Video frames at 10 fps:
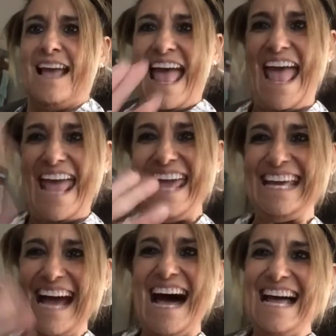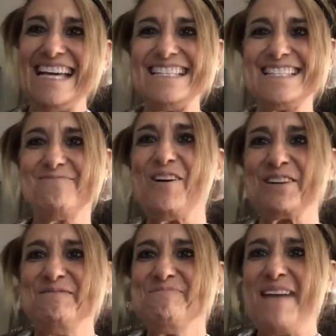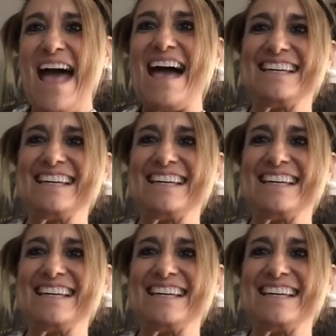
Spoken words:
Hey guys, welcome back.